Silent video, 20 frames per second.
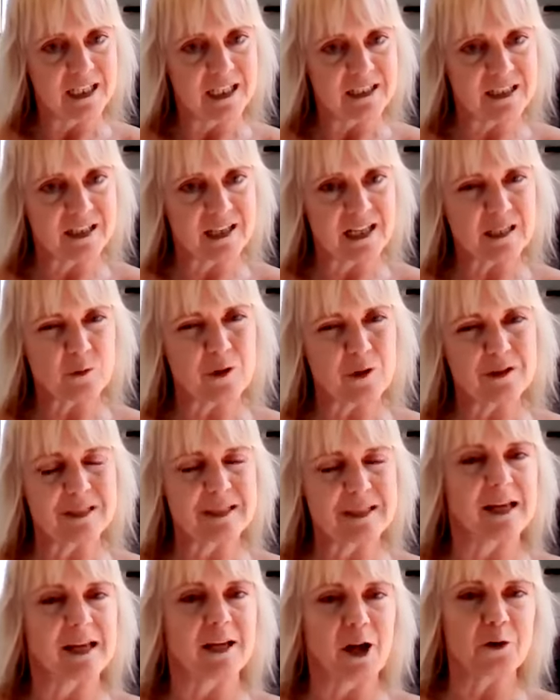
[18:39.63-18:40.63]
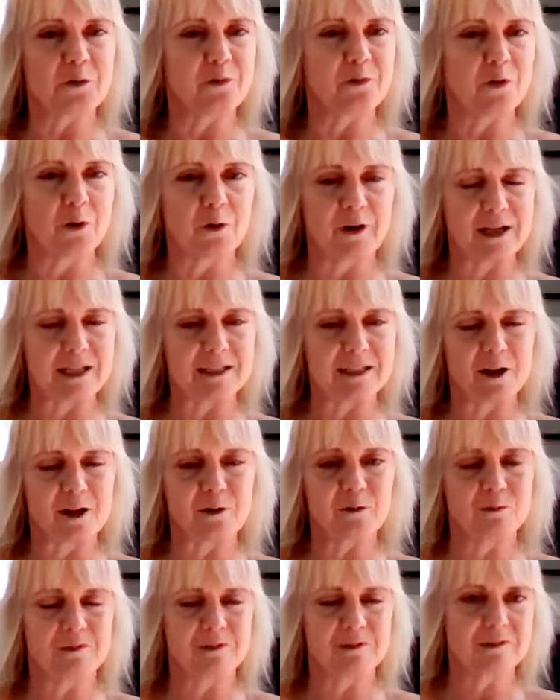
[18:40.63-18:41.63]
So that's what I'd say, go for it.
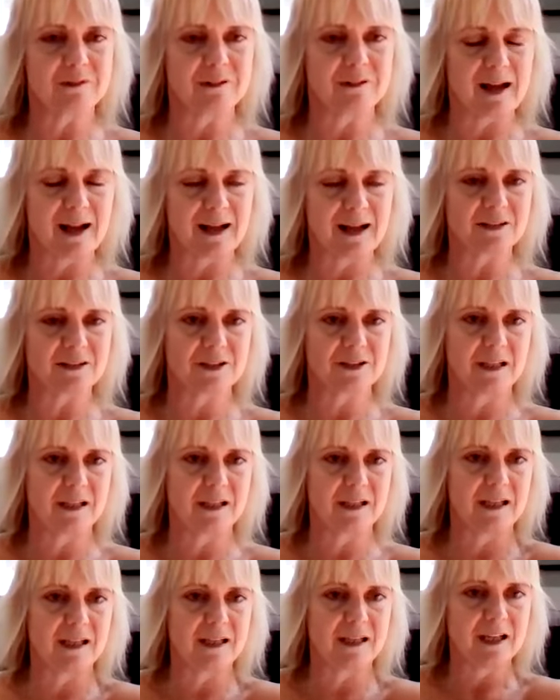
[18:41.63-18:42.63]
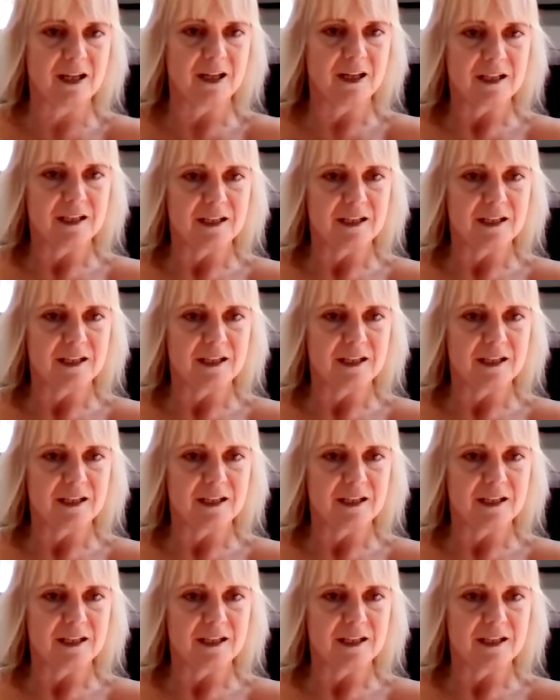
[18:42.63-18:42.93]
Don't actually